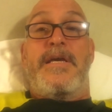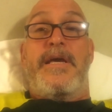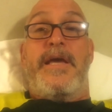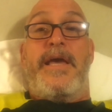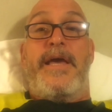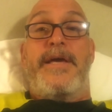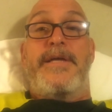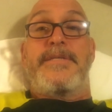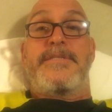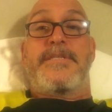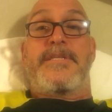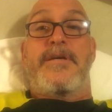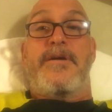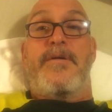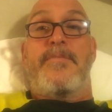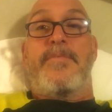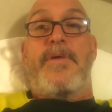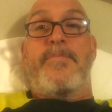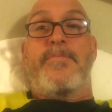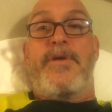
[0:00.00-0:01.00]
And so
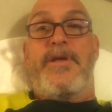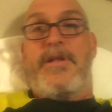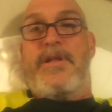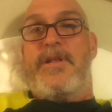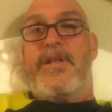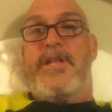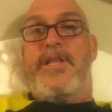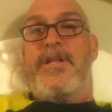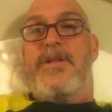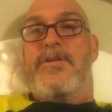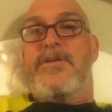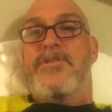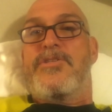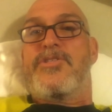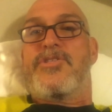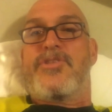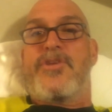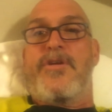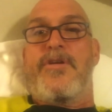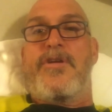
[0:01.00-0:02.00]
I'm getting a little
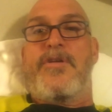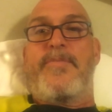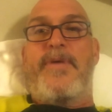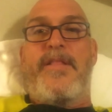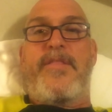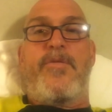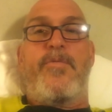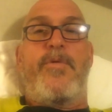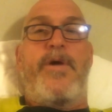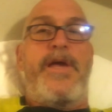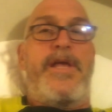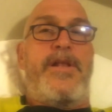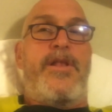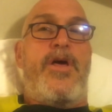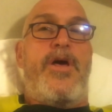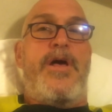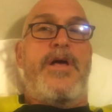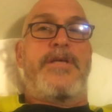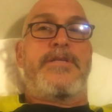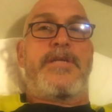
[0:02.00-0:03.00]
concerned about the weight
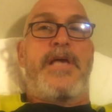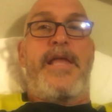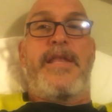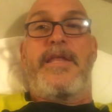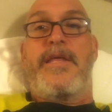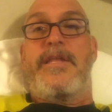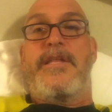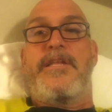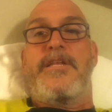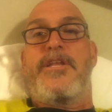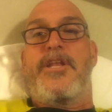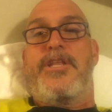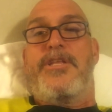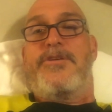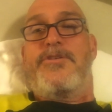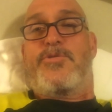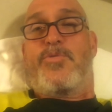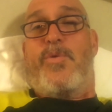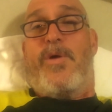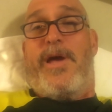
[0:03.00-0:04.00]
loss. I needed to
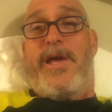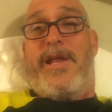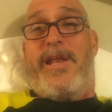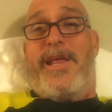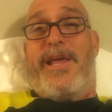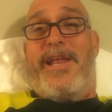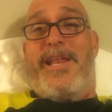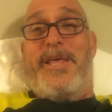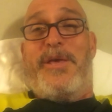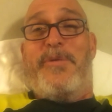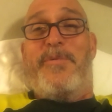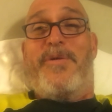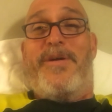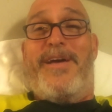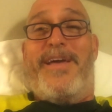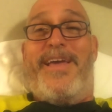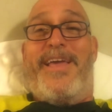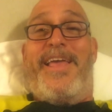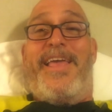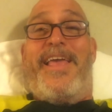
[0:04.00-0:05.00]
lose weight
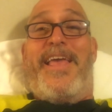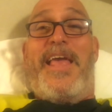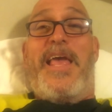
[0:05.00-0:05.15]
anyway,